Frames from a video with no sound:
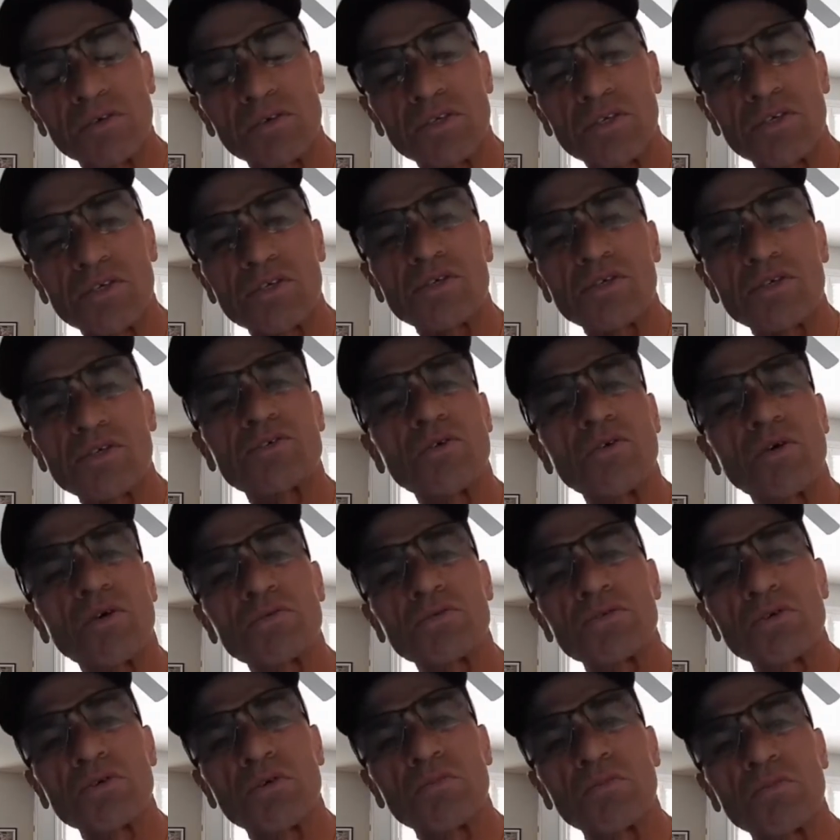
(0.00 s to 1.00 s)
This is
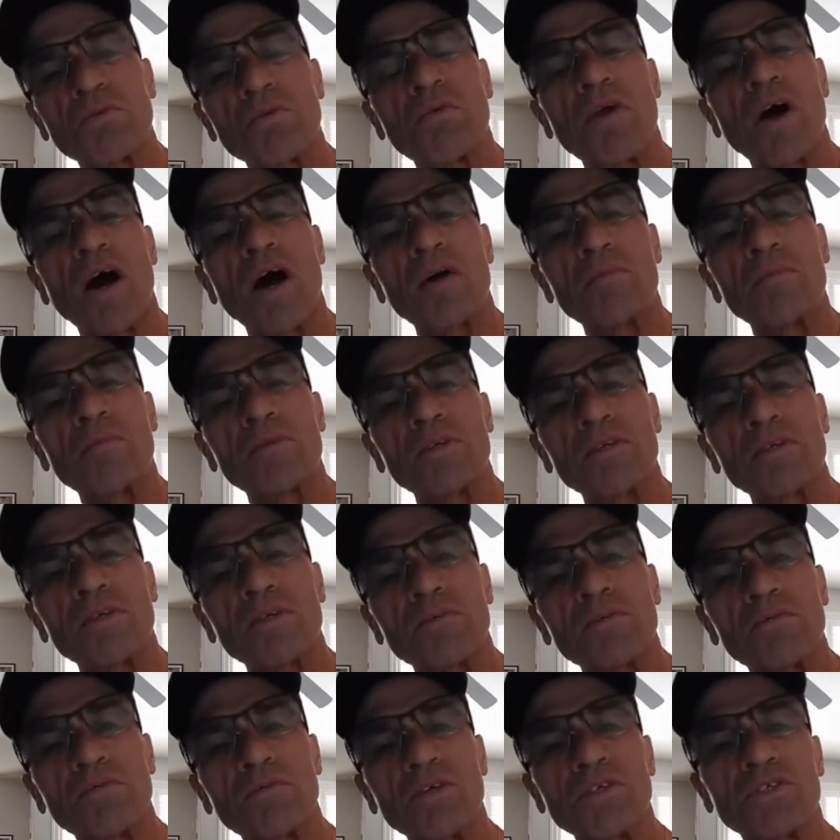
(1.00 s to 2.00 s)
Jojo Mirabli,
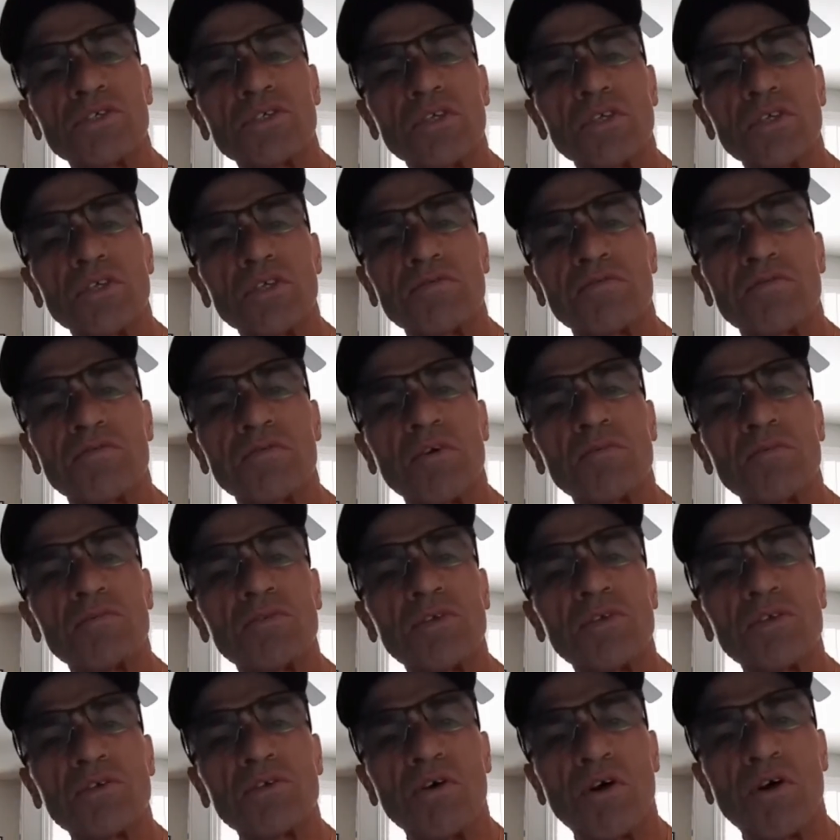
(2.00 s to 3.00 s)
originally from New
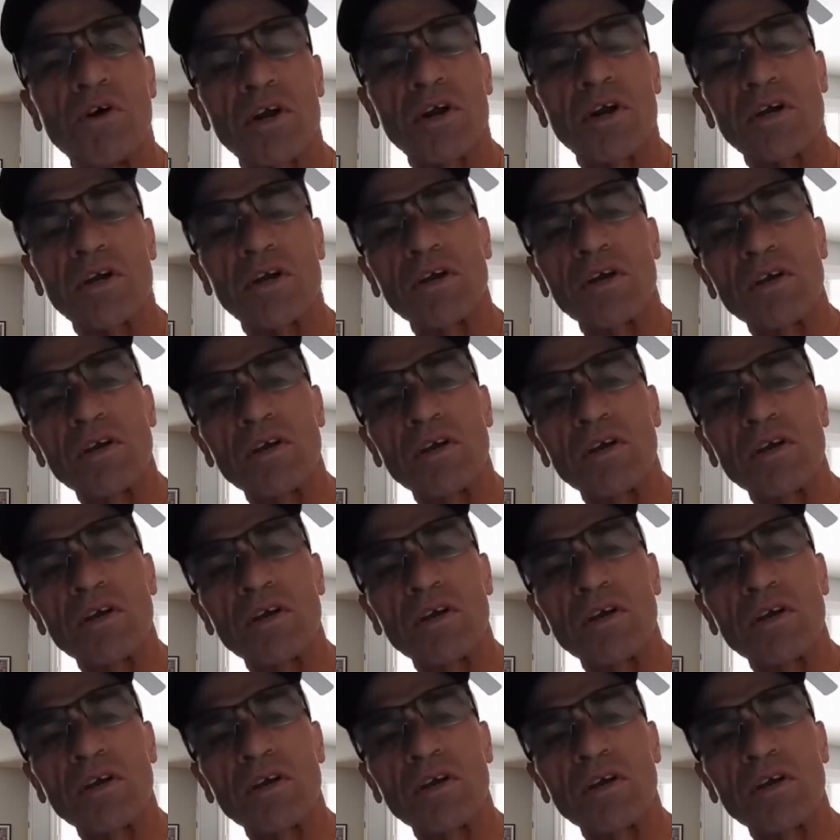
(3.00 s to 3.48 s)
York.